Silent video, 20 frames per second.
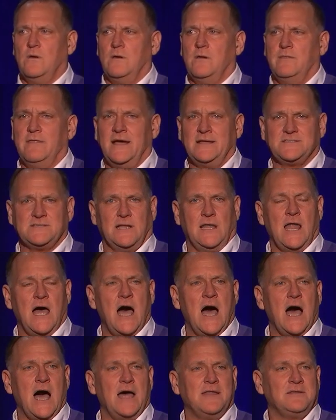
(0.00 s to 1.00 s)
that's a
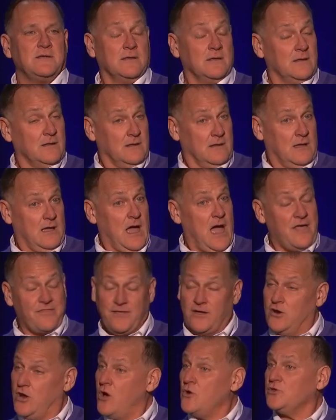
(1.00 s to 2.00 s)
lot. I
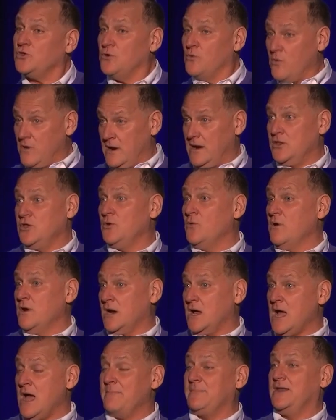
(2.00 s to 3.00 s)
thought, oh, you want to
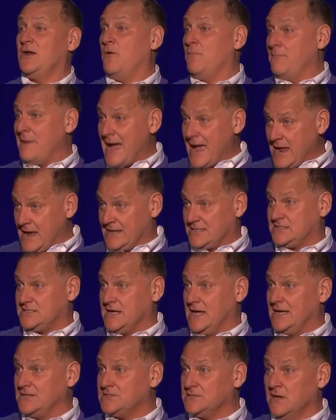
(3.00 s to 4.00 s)
comment on my
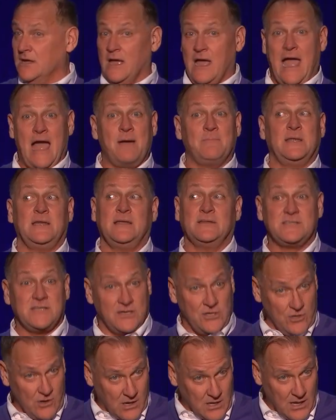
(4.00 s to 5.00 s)
excess. How many is in
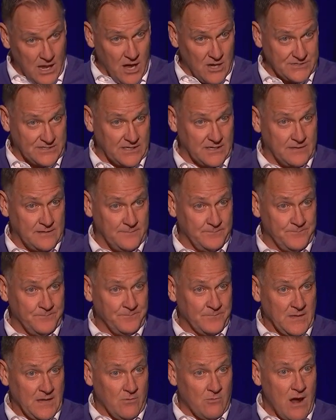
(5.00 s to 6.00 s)
your closet,
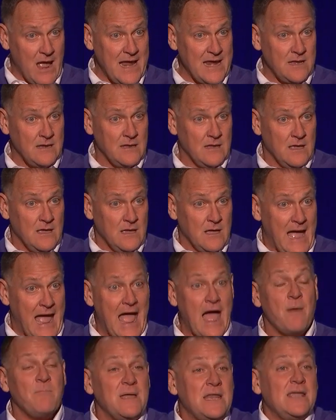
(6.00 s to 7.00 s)
right?
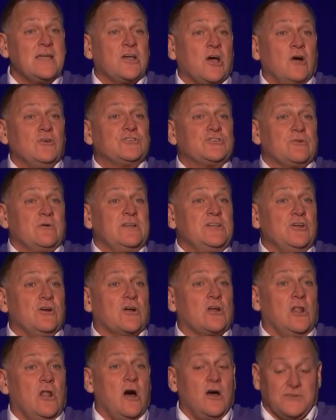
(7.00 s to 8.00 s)
How many coats are in your
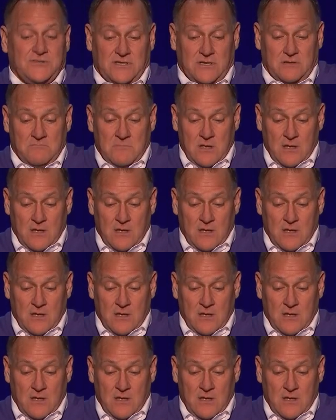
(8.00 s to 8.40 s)
closet?